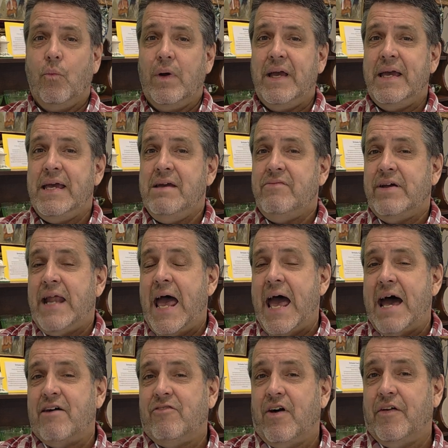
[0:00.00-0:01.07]
We even
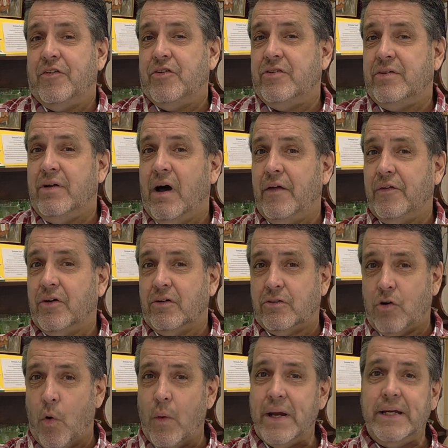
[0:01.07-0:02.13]
have other
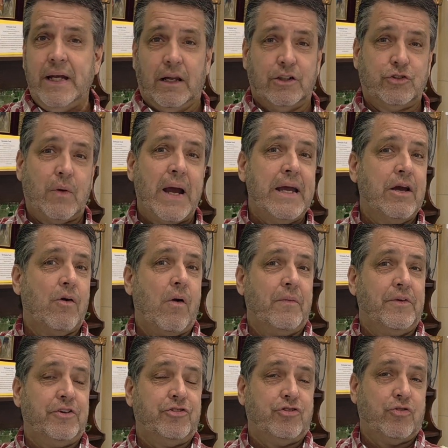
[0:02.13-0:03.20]
coin dealers right here
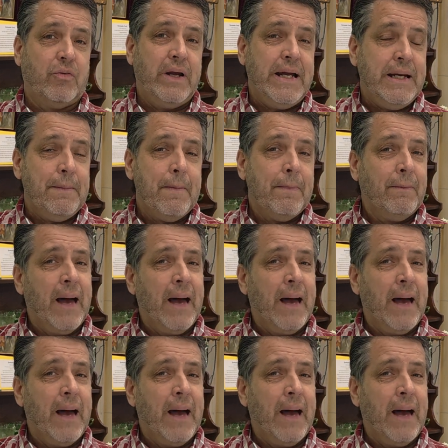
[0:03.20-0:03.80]
on the street.